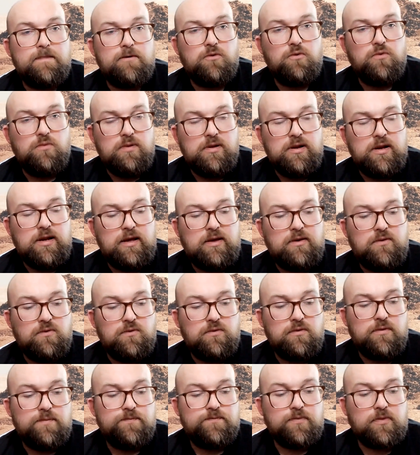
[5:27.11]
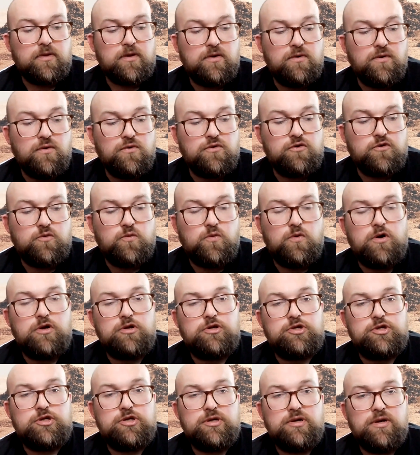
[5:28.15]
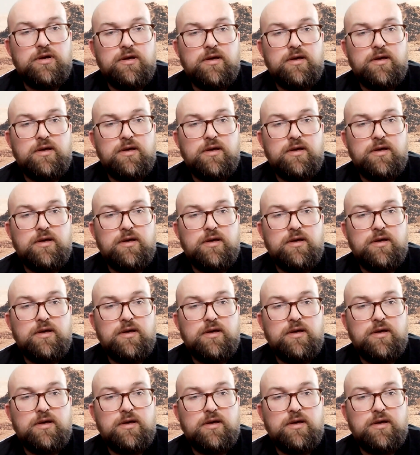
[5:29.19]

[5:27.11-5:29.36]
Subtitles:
really cool. Ghostwatch.